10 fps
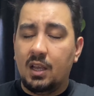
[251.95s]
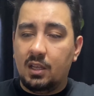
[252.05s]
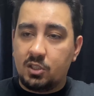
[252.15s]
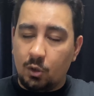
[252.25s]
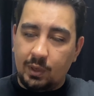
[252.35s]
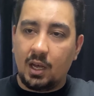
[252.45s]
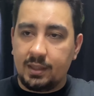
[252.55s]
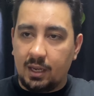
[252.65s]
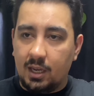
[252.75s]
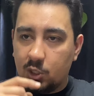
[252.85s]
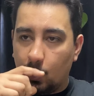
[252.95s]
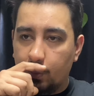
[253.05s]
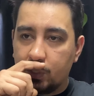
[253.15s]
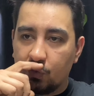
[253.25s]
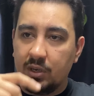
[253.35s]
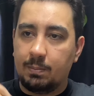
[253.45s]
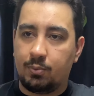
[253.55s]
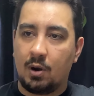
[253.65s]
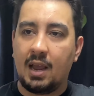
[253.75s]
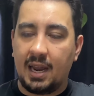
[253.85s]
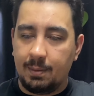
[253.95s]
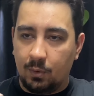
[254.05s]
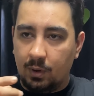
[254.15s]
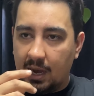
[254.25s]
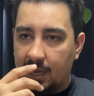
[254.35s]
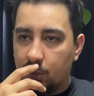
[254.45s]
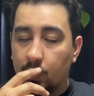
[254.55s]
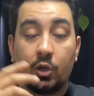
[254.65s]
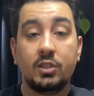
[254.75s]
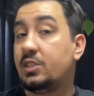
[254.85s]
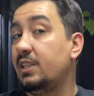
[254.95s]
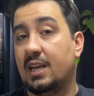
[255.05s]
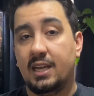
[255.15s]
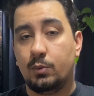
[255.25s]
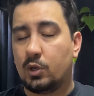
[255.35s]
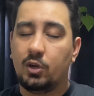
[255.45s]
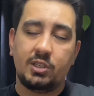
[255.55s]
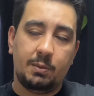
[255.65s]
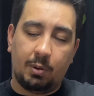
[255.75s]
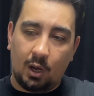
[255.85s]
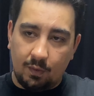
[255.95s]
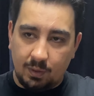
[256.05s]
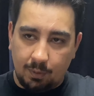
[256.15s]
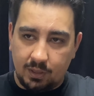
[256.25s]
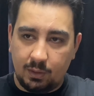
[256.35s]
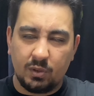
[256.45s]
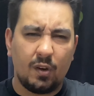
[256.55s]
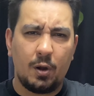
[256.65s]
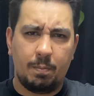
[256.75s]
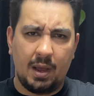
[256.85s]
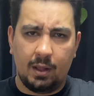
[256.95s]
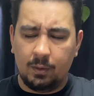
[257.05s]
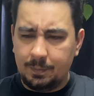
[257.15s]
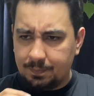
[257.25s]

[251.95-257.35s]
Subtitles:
So we cut the last one. It was a really bright animal, and we couldn't see the head. We could only see part of the body. It was very pale.